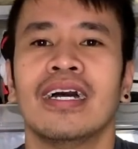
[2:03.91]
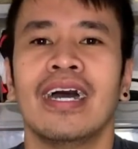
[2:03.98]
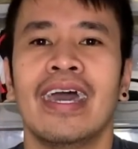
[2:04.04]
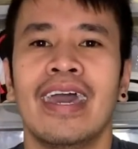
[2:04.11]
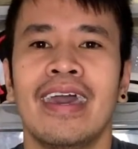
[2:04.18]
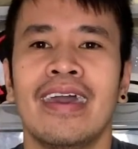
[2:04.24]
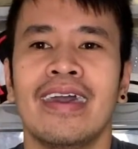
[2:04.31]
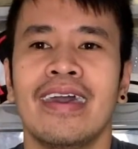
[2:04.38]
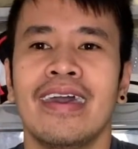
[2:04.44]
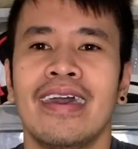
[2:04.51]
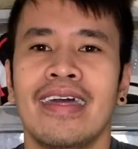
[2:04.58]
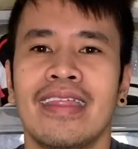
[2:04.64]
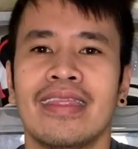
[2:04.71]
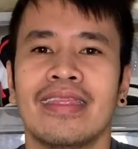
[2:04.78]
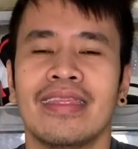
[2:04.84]

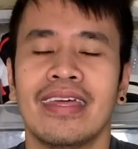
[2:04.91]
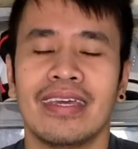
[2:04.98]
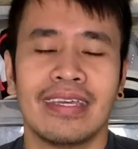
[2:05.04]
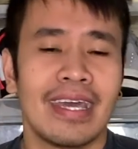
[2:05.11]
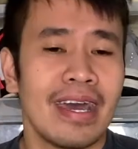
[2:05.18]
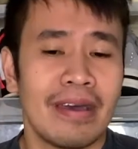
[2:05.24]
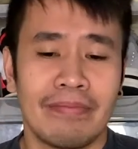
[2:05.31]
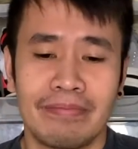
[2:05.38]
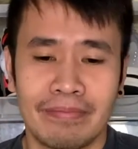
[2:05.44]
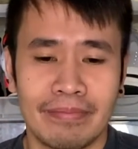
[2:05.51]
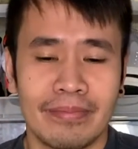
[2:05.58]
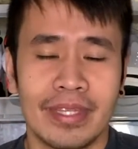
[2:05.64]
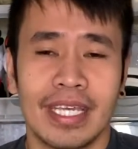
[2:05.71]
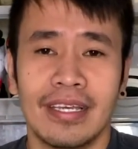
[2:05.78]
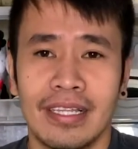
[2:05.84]
And yeah,
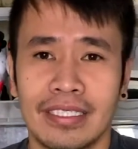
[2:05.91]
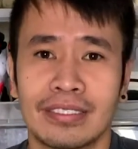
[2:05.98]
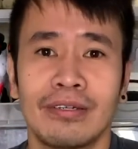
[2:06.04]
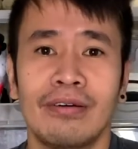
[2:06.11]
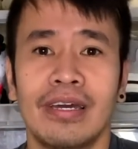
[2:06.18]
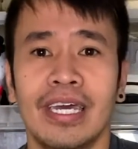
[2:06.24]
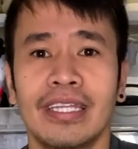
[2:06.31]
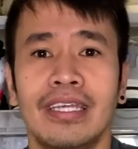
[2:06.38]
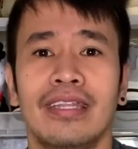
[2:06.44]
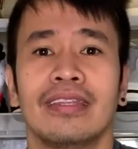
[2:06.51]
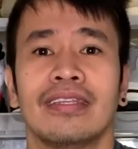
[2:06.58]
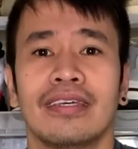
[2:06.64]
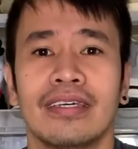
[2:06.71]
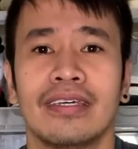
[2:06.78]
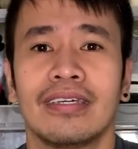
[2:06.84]
let's go ahead
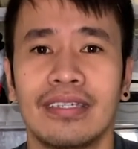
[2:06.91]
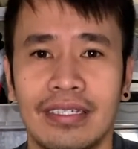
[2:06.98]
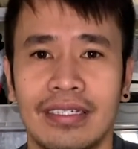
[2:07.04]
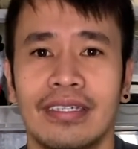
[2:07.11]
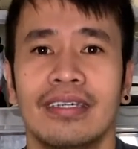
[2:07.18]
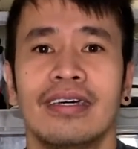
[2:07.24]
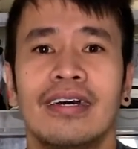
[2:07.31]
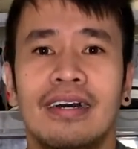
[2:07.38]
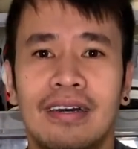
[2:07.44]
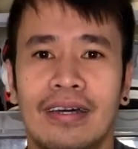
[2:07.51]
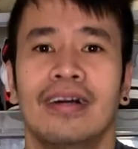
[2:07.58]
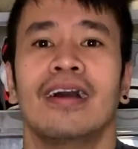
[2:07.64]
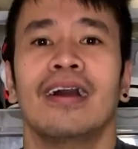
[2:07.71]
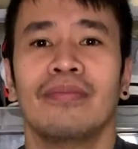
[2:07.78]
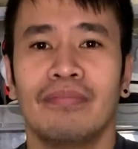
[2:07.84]
and
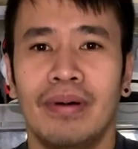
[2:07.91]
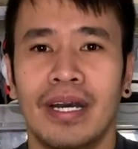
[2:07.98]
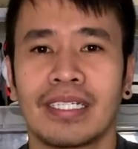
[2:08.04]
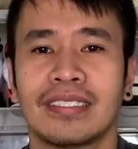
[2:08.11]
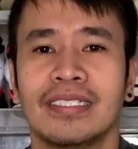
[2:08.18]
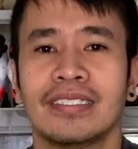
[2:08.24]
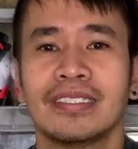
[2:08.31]
unbox this